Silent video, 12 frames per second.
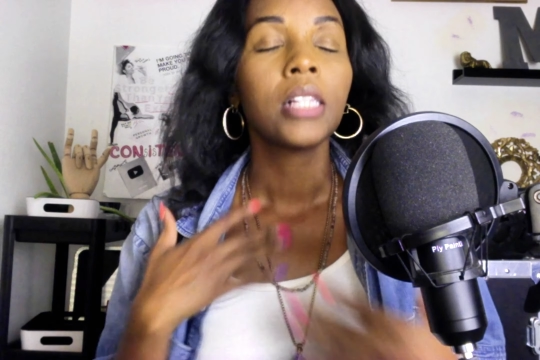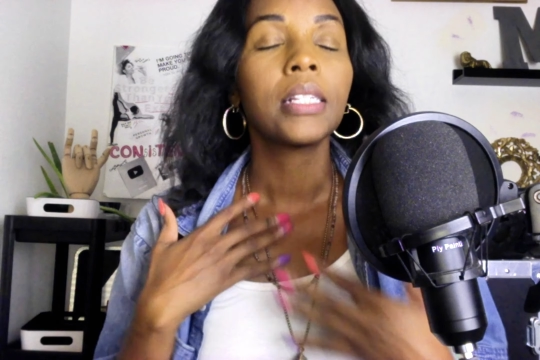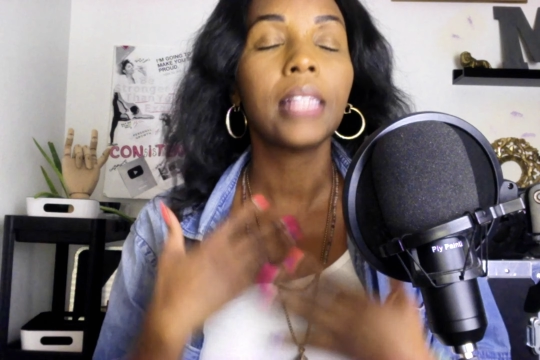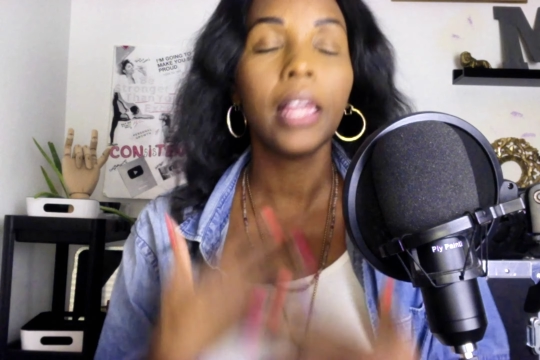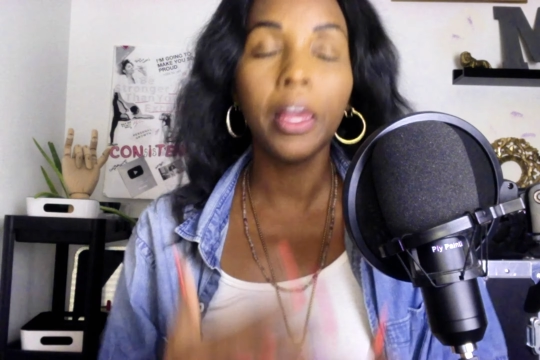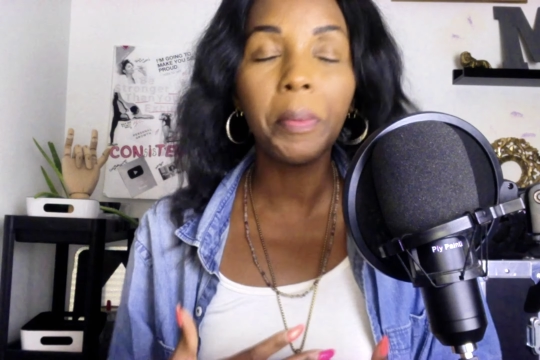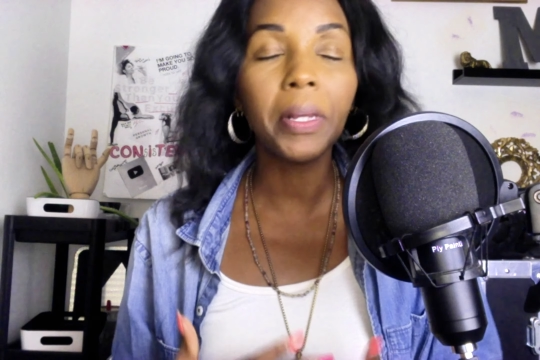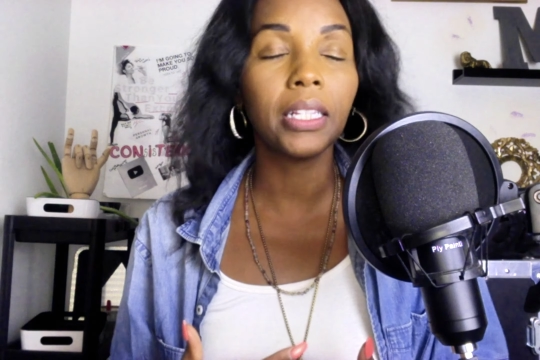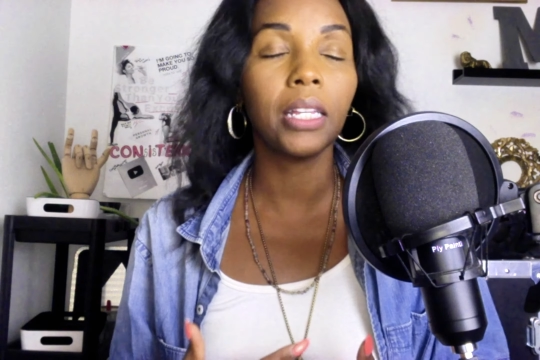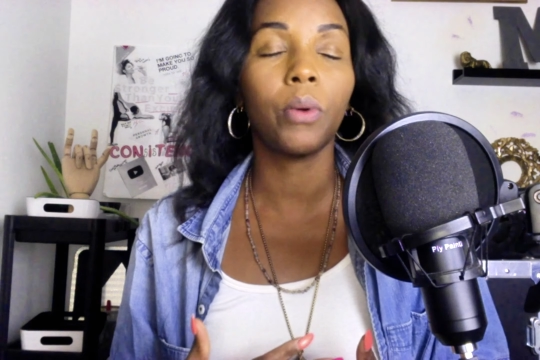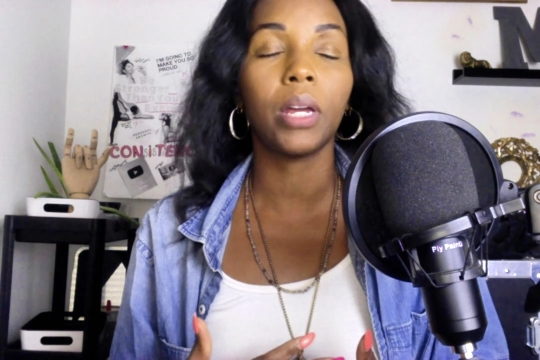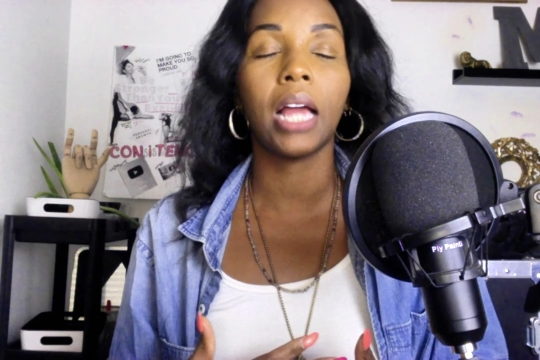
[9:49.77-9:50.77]

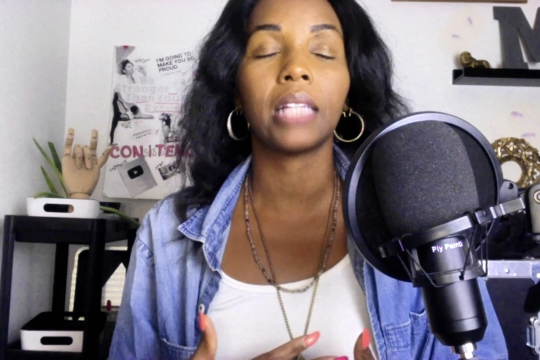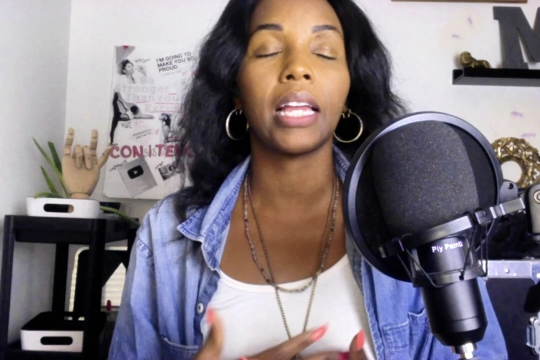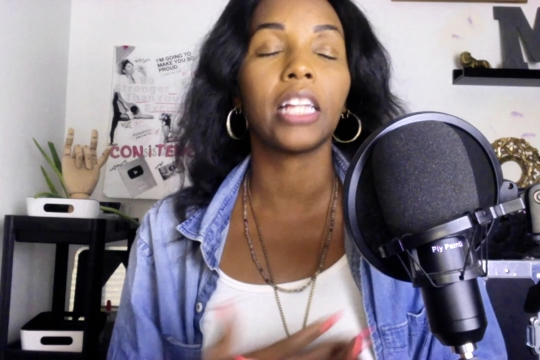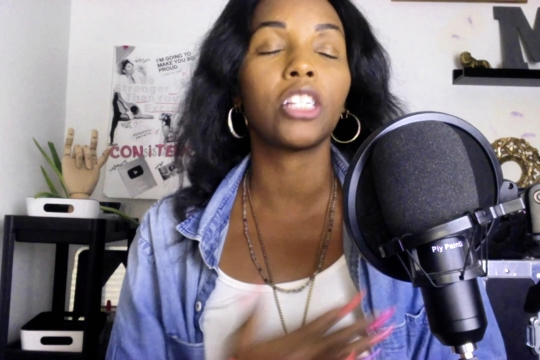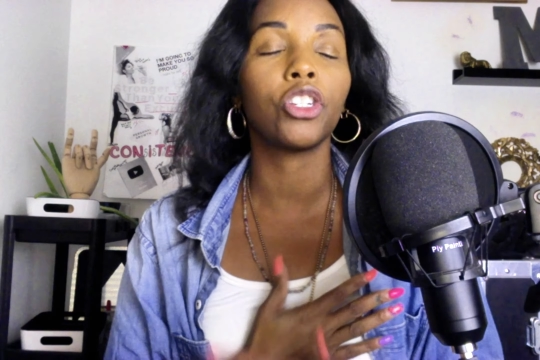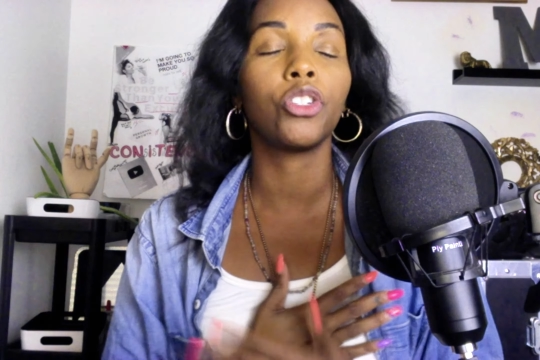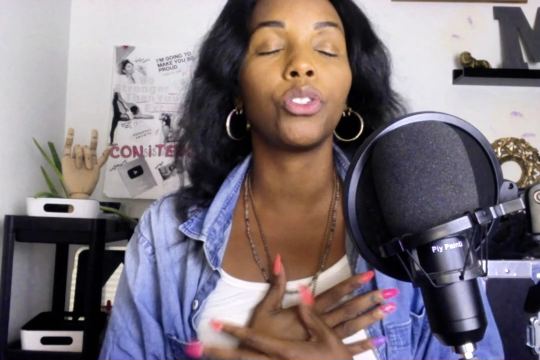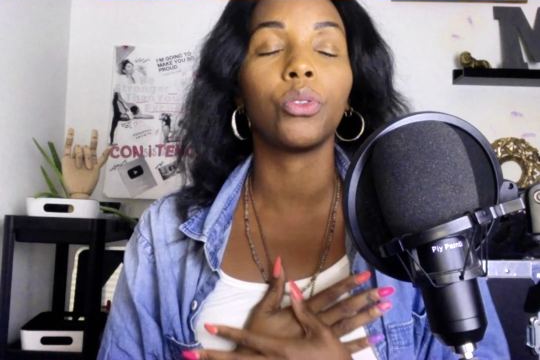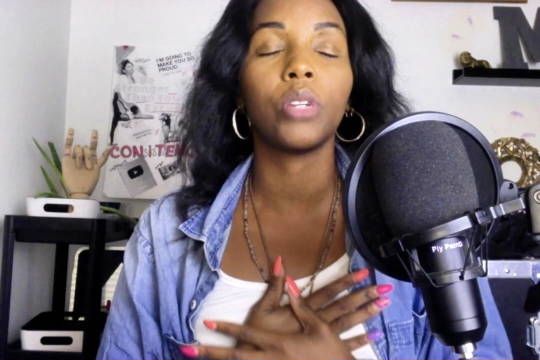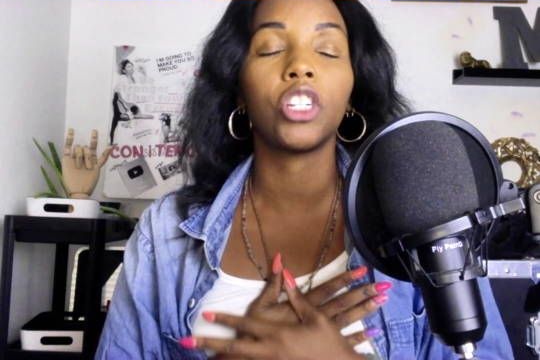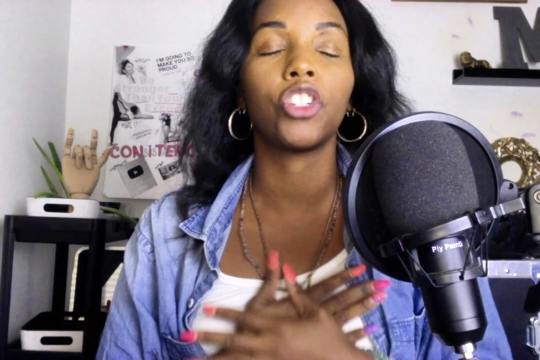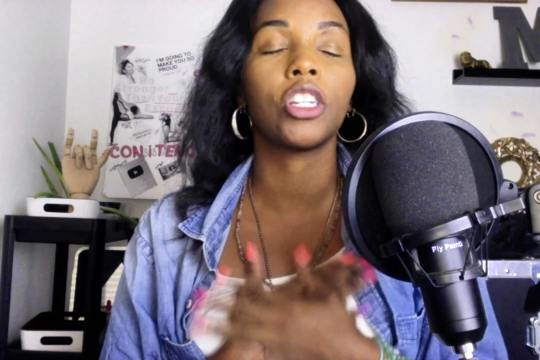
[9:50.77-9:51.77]
Typically, what I like to do
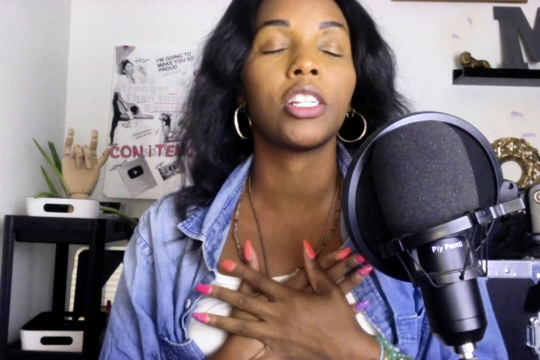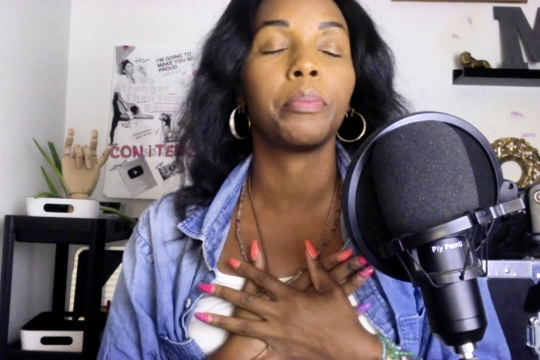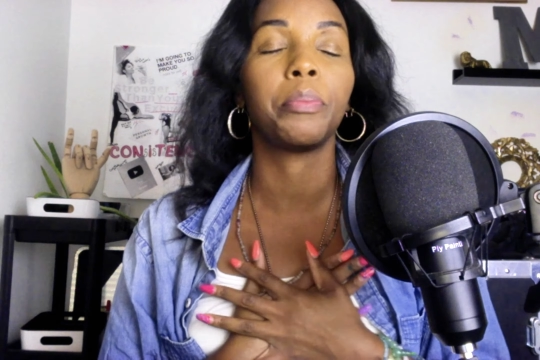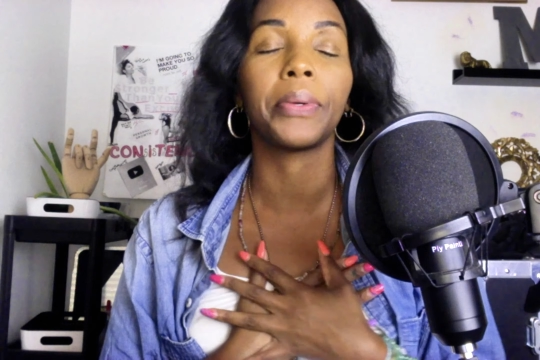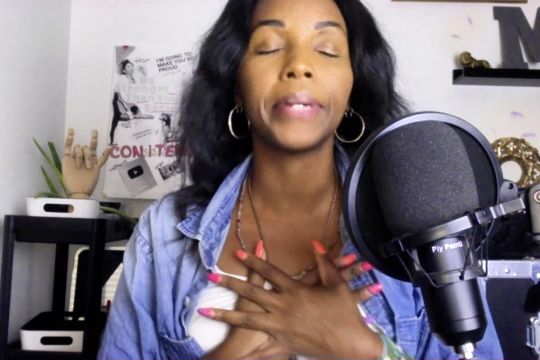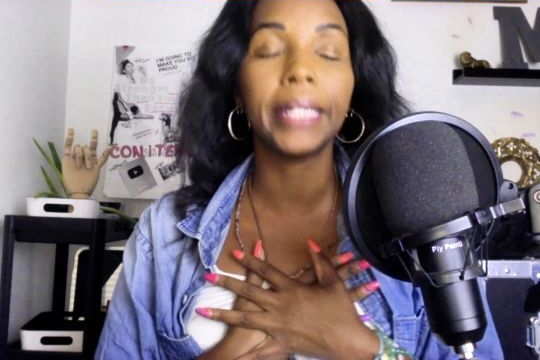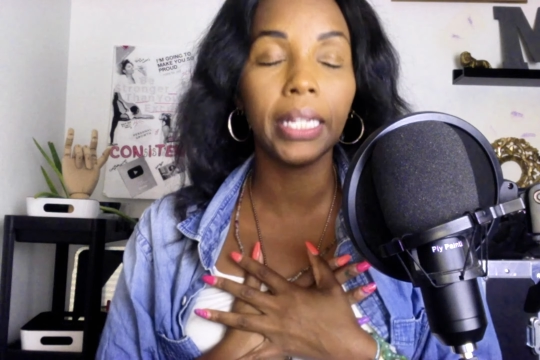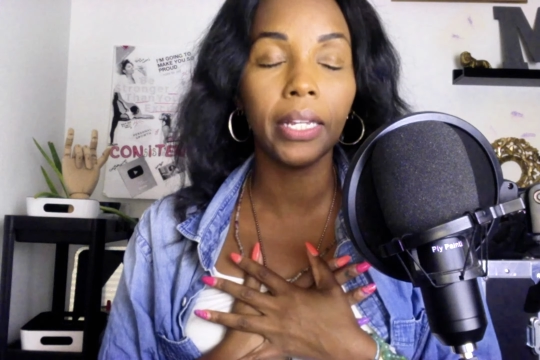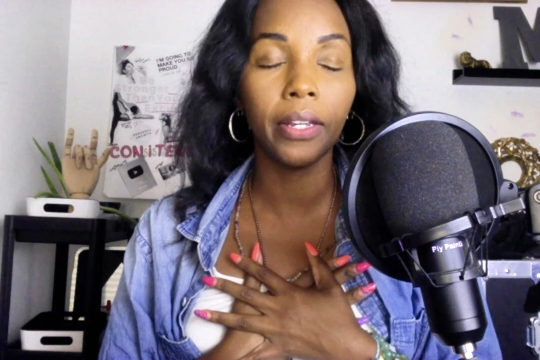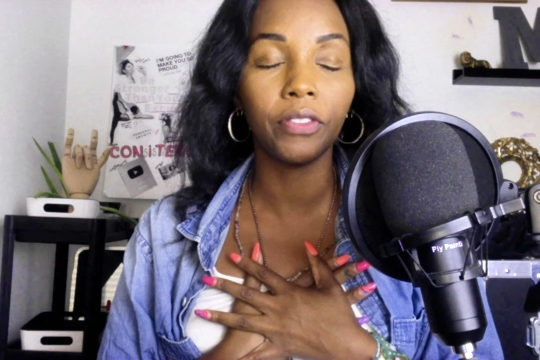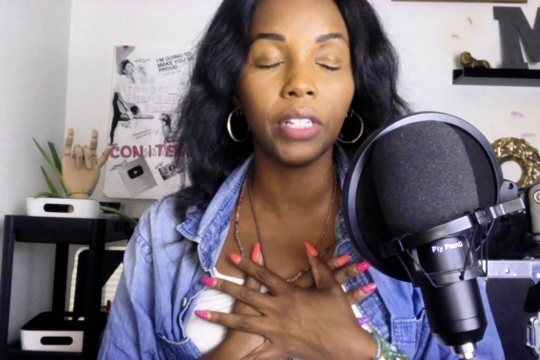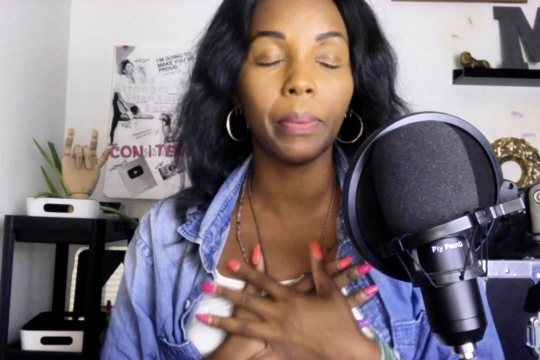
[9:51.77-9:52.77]
is just
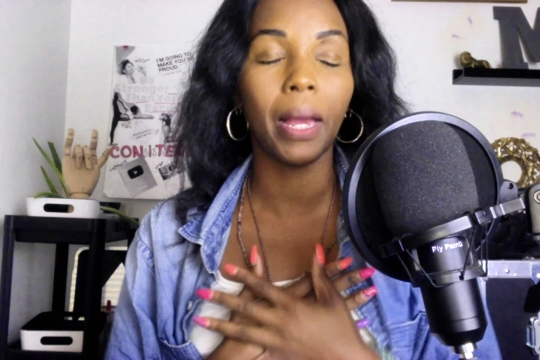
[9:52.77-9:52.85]
breathe deep.